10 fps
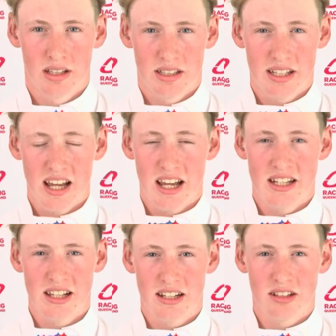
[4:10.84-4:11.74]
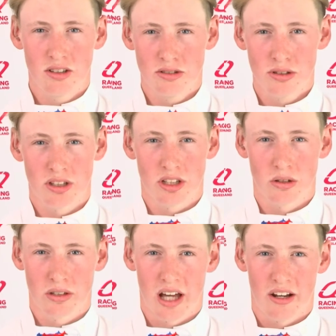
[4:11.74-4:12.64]
Yeah, he did. He looked really
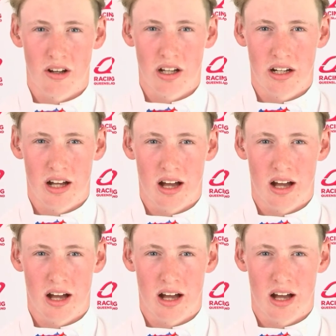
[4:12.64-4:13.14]
good that night.